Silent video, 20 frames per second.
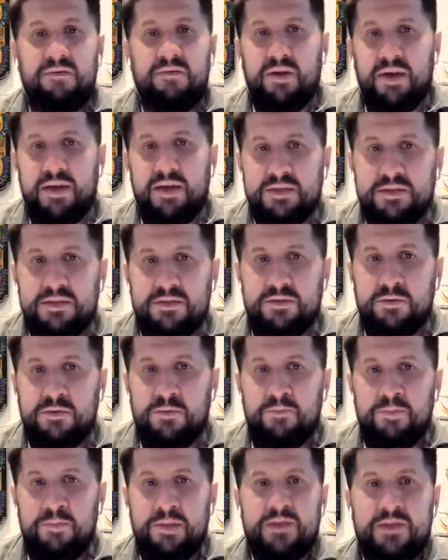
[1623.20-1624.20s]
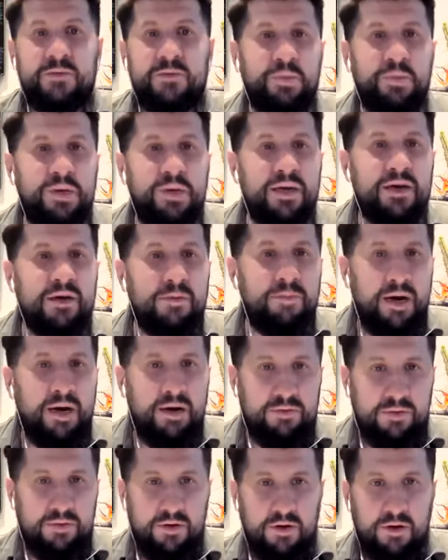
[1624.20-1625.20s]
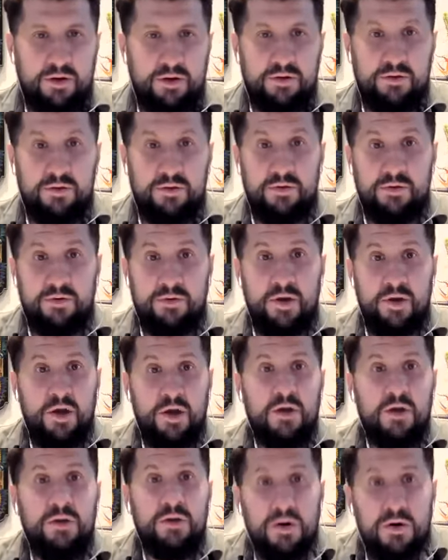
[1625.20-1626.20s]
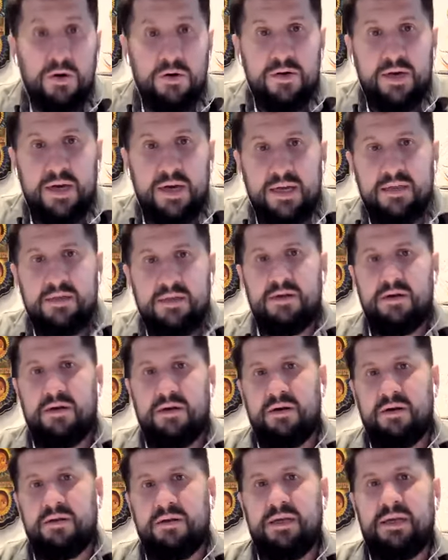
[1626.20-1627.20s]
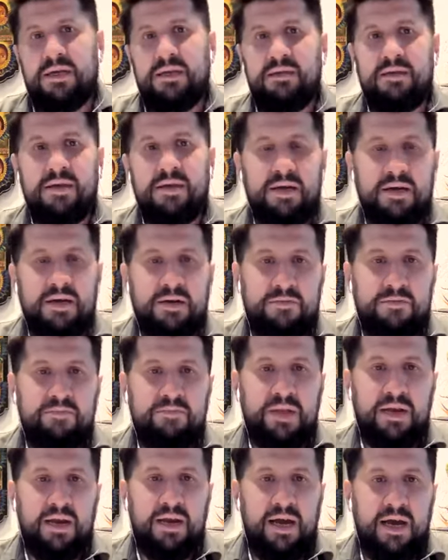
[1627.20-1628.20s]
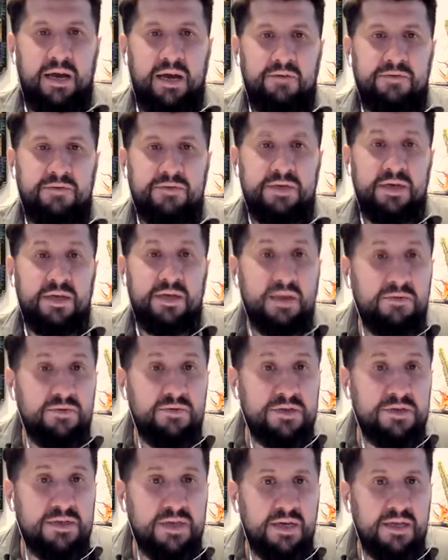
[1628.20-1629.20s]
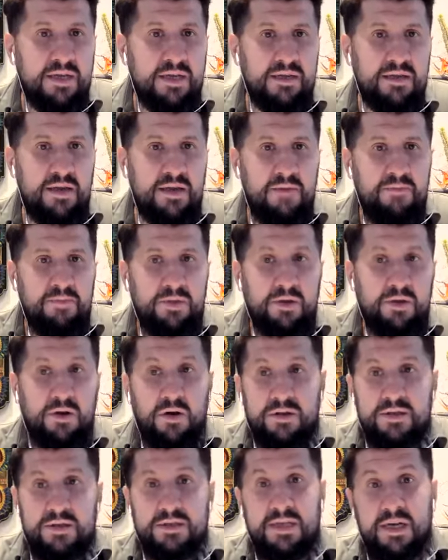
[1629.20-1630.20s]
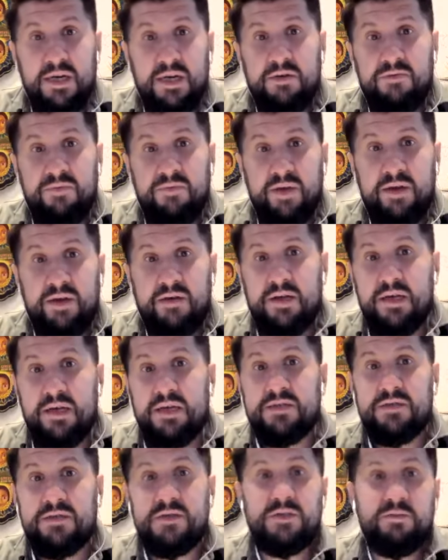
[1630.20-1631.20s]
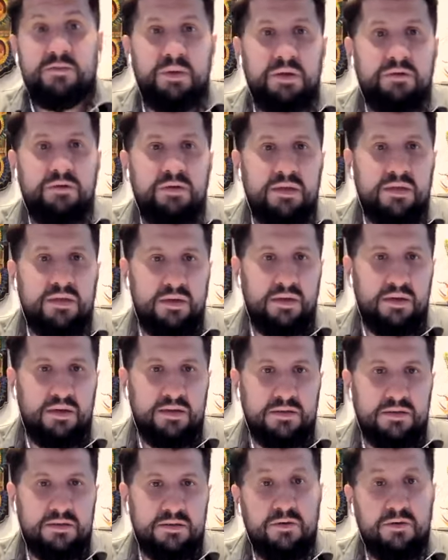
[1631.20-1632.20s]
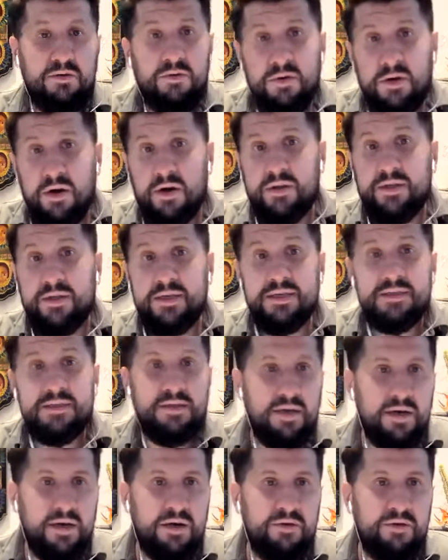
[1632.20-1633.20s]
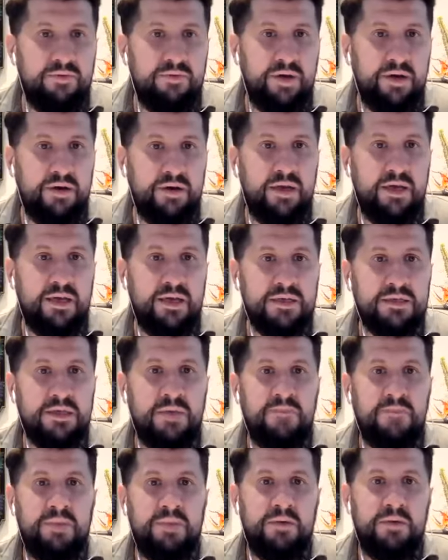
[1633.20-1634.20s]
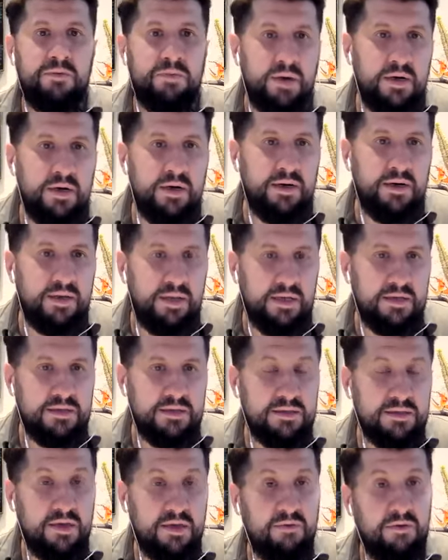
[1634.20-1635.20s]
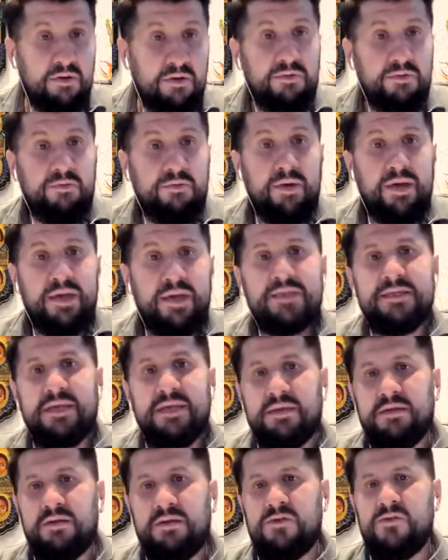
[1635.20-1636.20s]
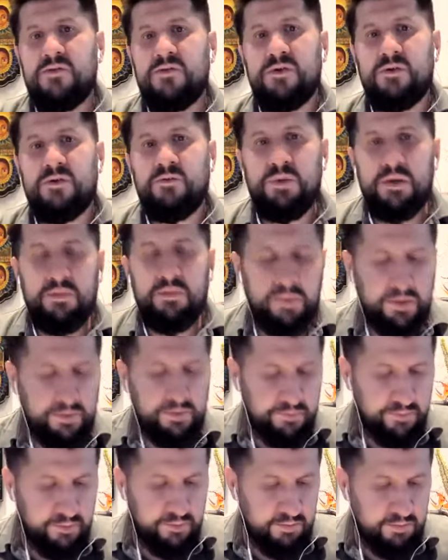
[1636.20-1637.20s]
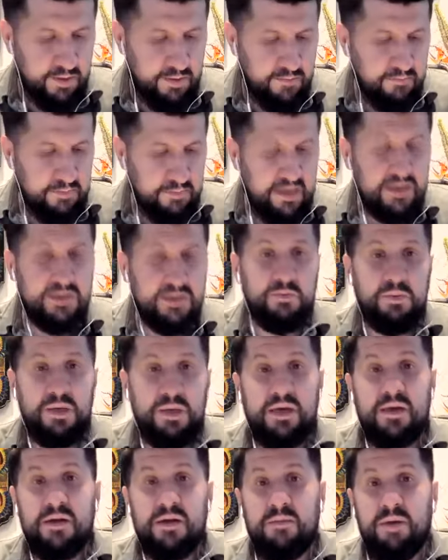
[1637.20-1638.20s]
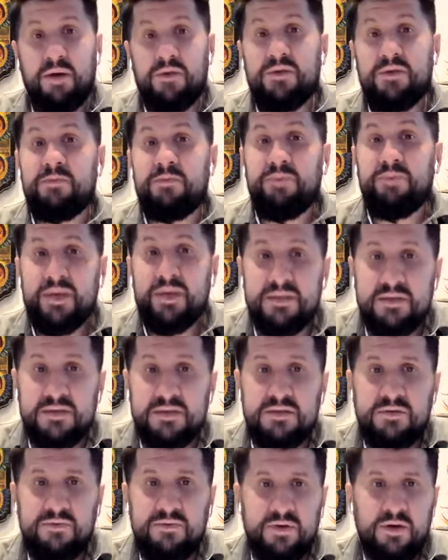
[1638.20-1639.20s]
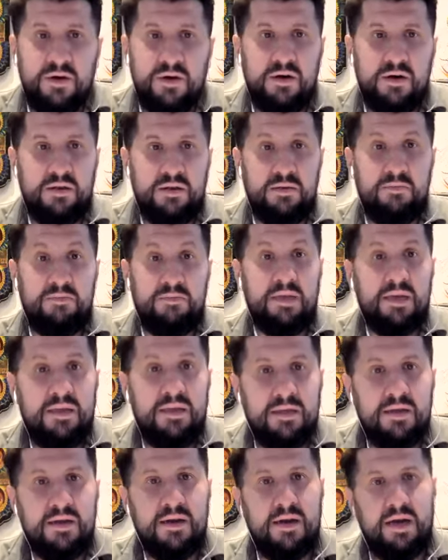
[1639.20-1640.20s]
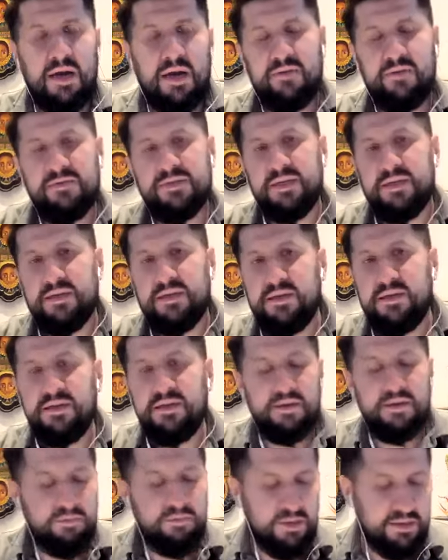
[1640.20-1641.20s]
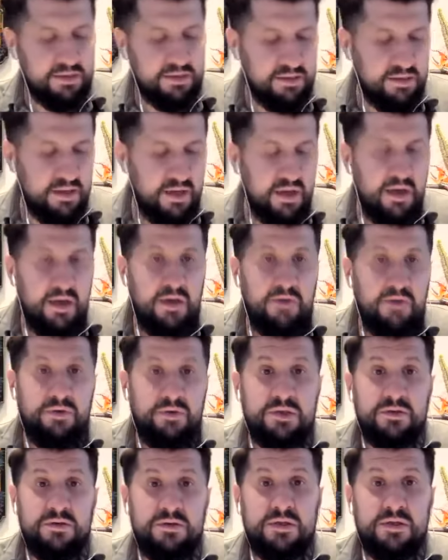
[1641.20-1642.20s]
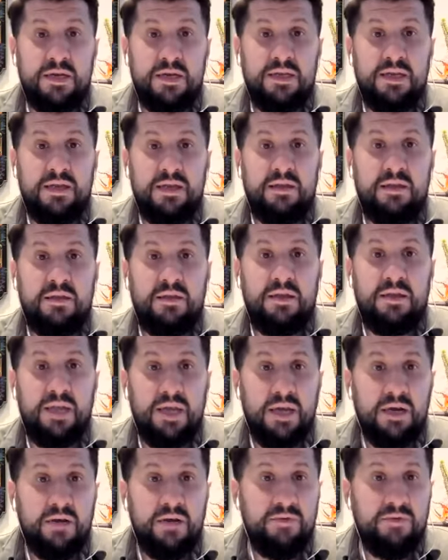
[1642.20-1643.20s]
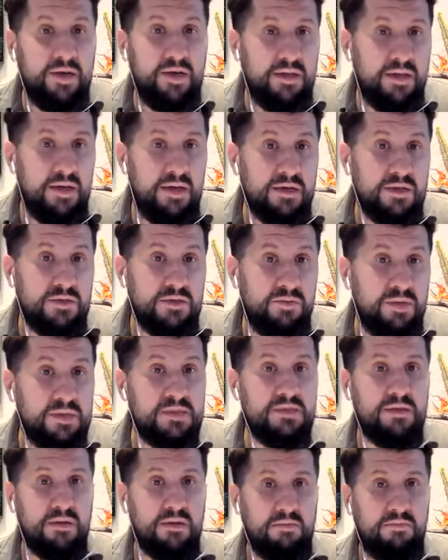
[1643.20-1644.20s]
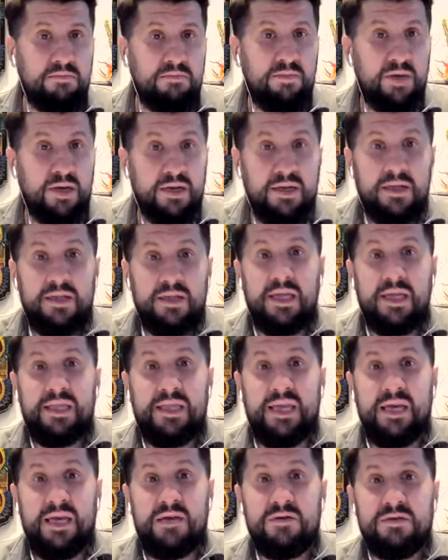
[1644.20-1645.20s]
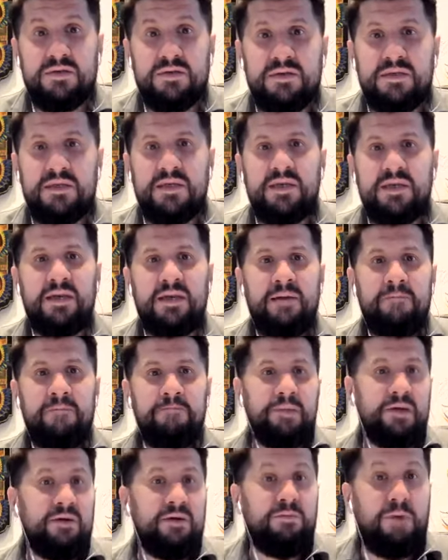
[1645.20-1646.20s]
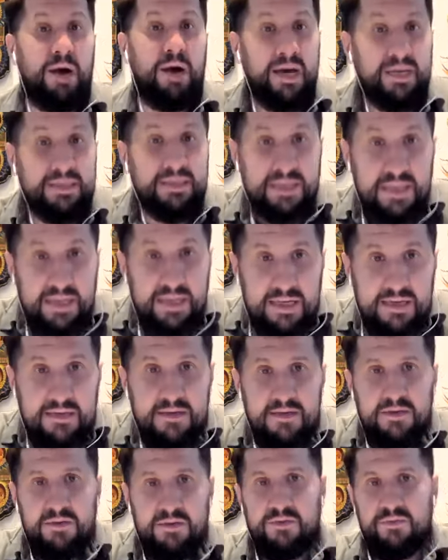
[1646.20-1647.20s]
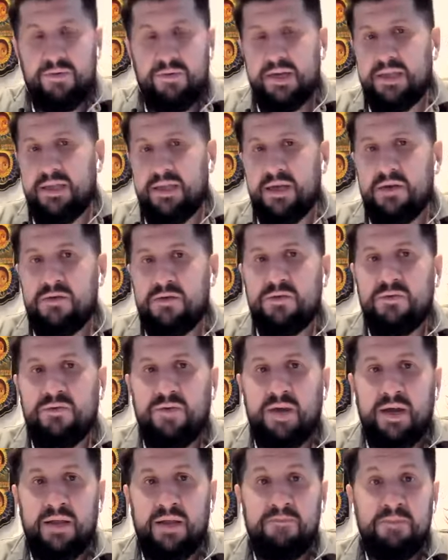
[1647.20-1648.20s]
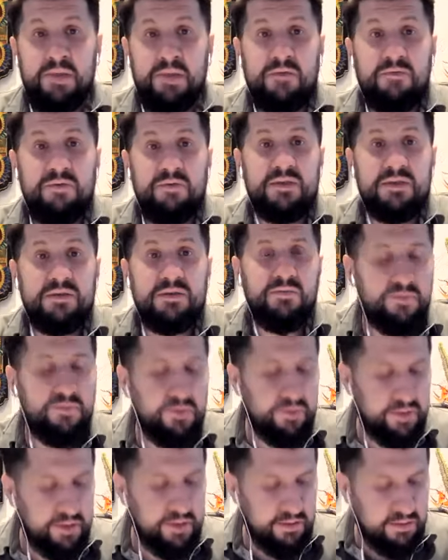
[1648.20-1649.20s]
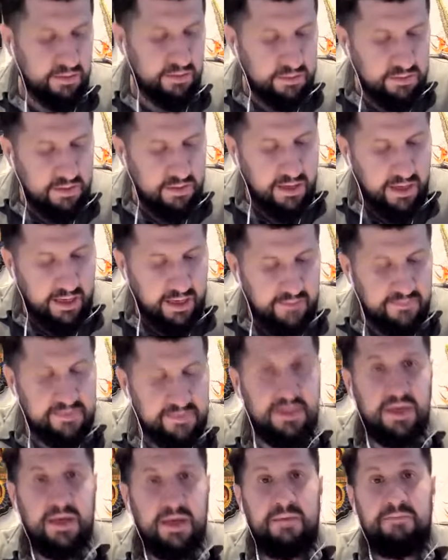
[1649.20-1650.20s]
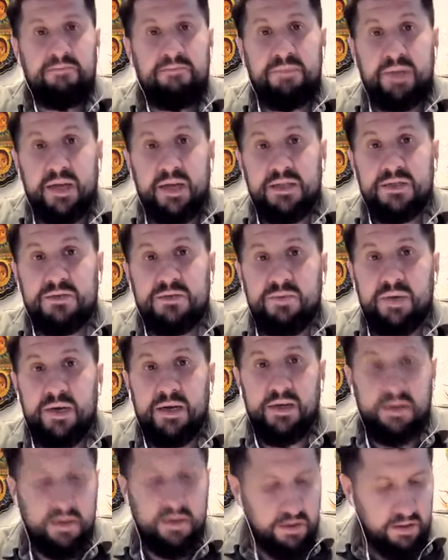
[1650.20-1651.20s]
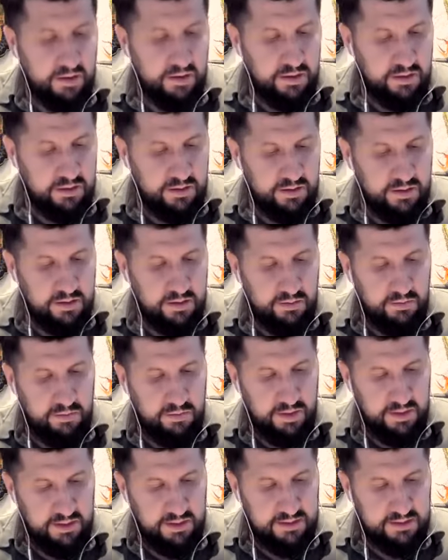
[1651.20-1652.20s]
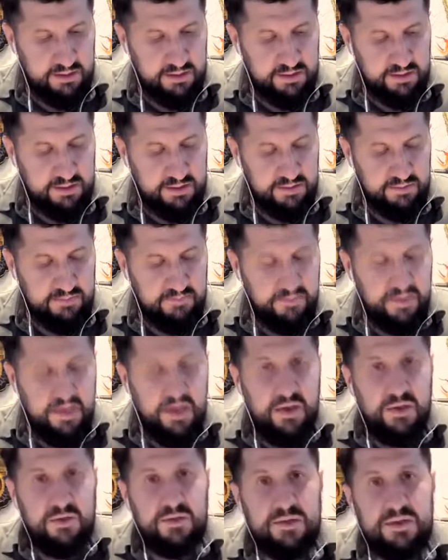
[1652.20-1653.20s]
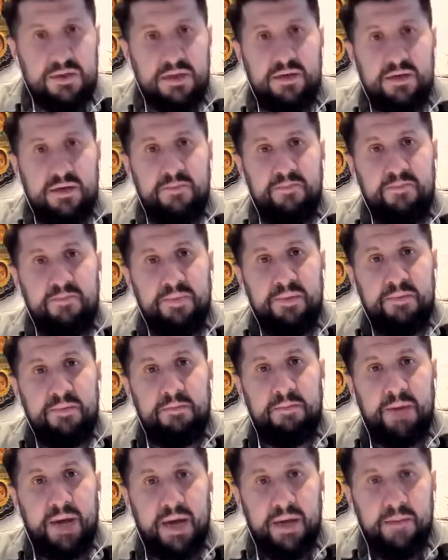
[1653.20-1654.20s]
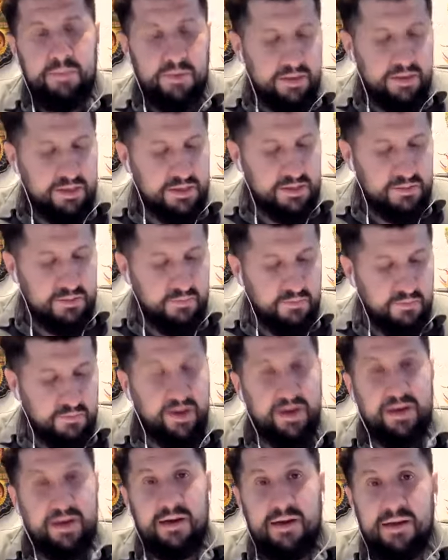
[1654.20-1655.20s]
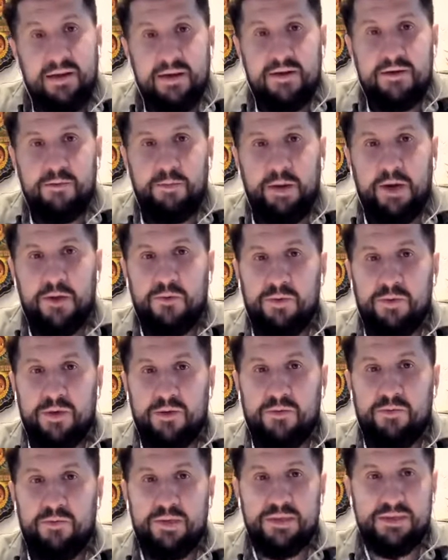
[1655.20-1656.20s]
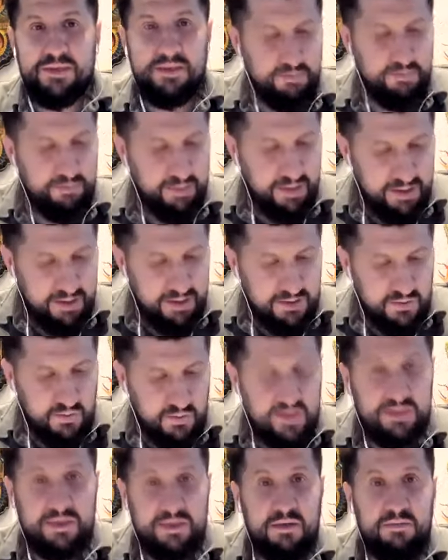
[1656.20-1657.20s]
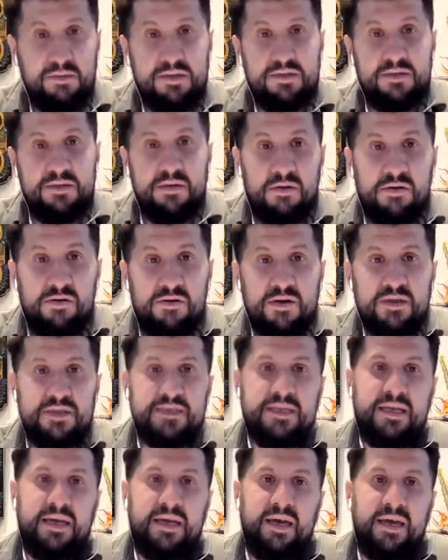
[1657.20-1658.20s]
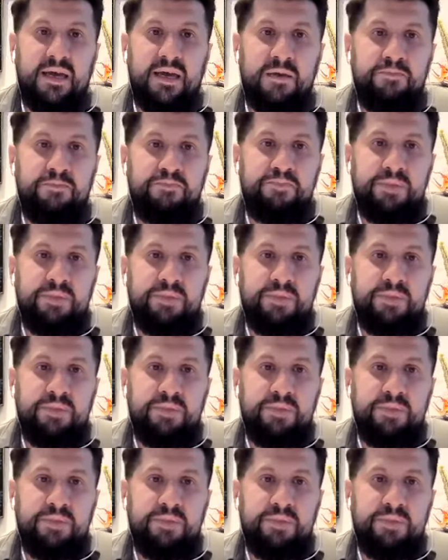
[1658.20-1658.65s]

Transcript: ways to speak about God, to locate God in their lives. And they would say that God is there where his spirit is, or God is there where his word is. And one of the ways that the Jewish people would be speaking about the presence of God in their lives and in their midst was to say that there where there is wisdom, where they could see a wise leader, or where they could find wisdom for their own lives, that's where God was. You see, the Bible is very clear about what wisdom is. Wisdom is not just a